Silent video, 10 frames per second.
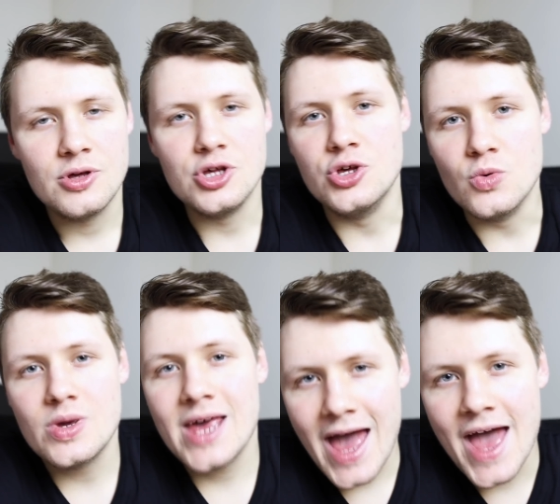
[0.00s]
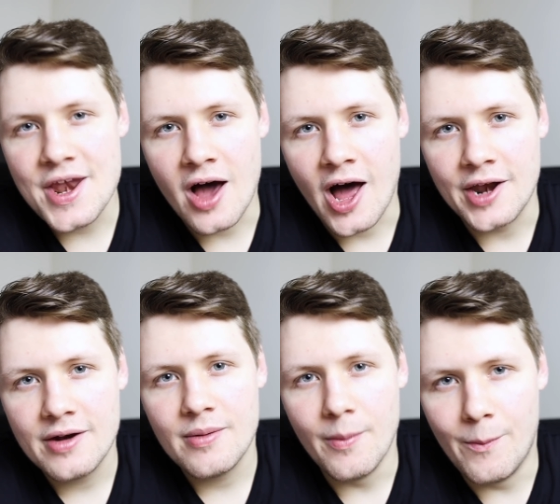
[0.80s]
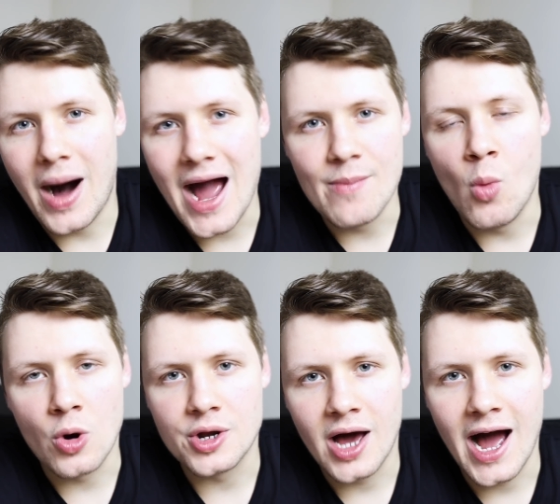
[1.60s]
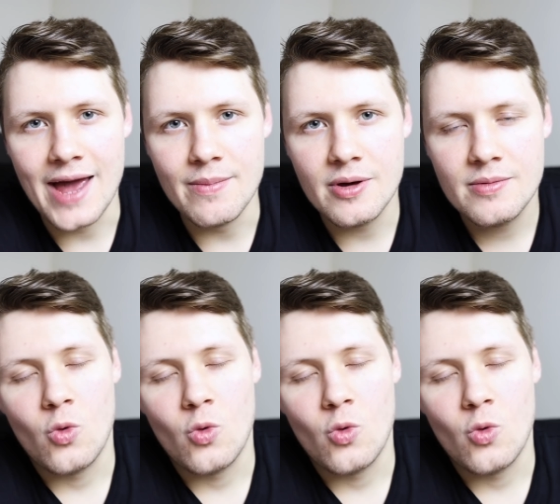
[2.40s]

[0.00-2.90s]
You cannot buy more time,